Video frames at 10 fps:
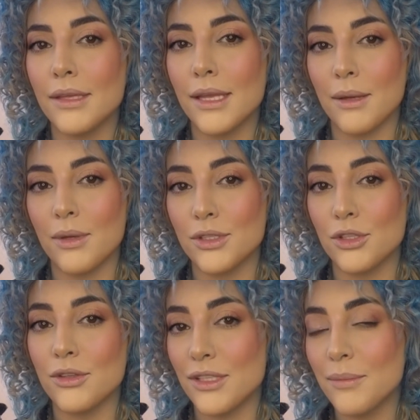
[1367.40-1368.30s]
I'm going to
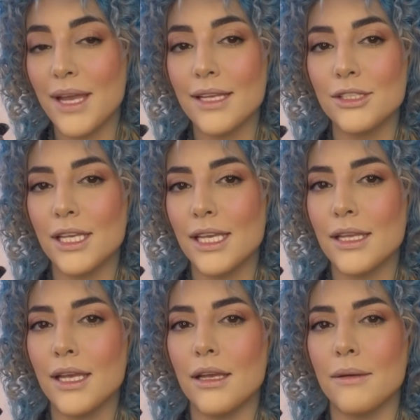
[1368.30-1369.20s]
use the black
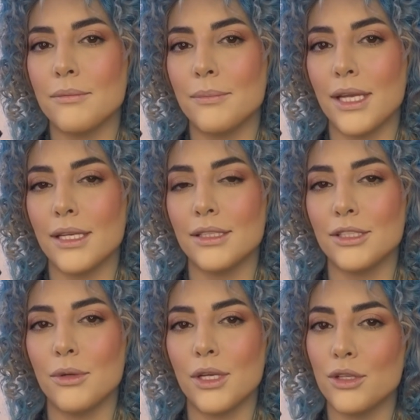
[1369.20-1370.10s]
shade because
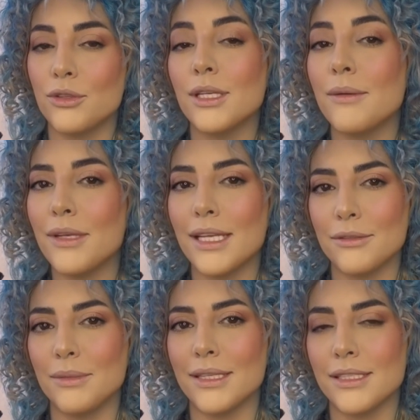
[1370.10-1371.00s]
this one also never gets
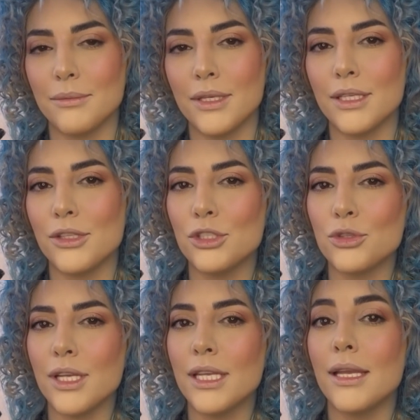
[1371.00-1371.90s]
messy, but there's a
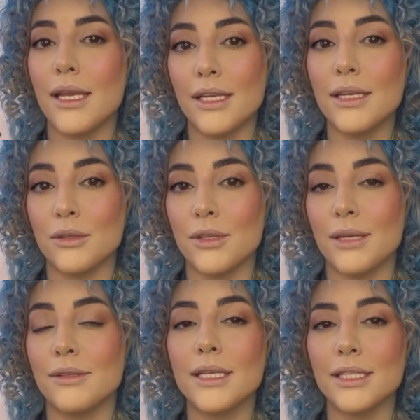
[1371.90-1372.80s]
trick. You
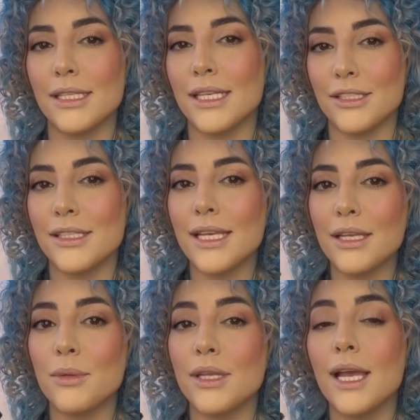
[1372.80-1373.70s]
definitely need to set
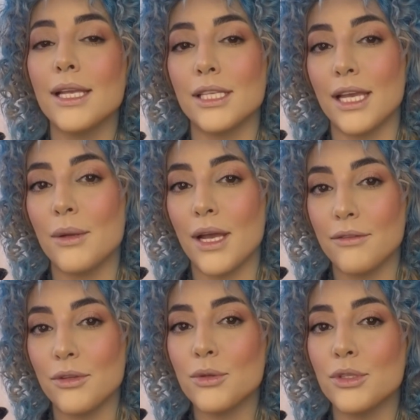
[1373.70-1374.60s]
it with eyeshadow
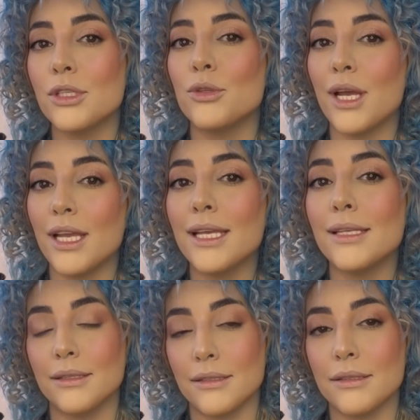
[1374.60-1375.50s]
afterward to dry
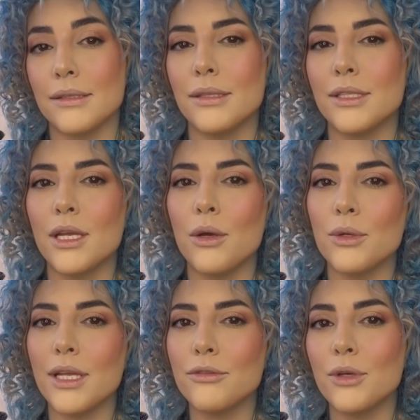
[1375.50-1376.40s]
it.
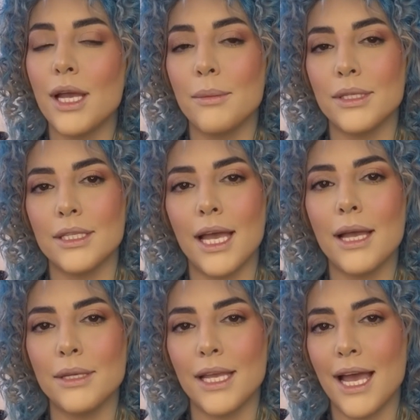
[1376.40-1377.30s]
So if you happen to
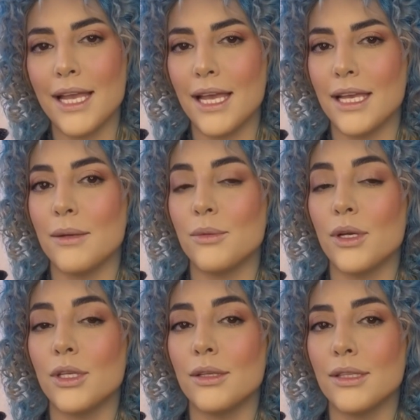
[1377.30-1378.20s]
have an eyeliner
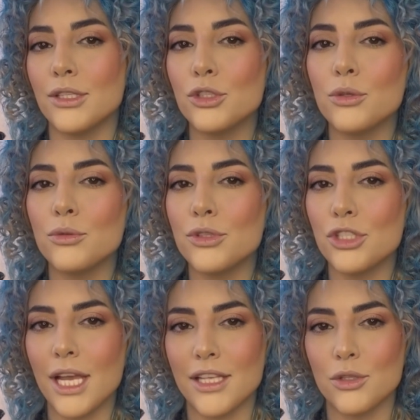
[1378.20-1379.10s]
product that you
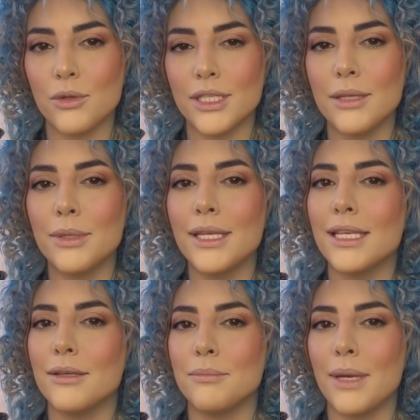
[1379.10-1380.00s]
genuinely
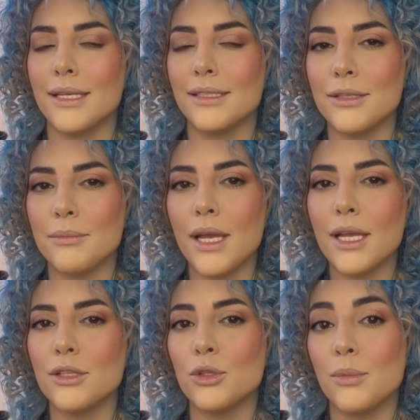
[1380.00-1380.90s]
believe might
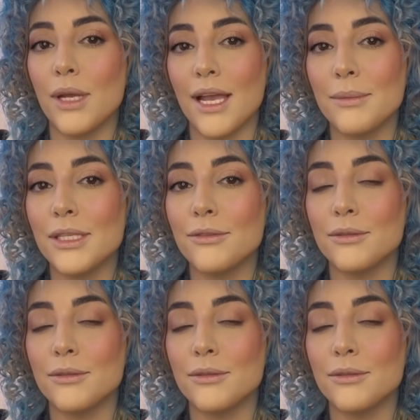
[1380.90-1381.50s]
smudge or perhaps even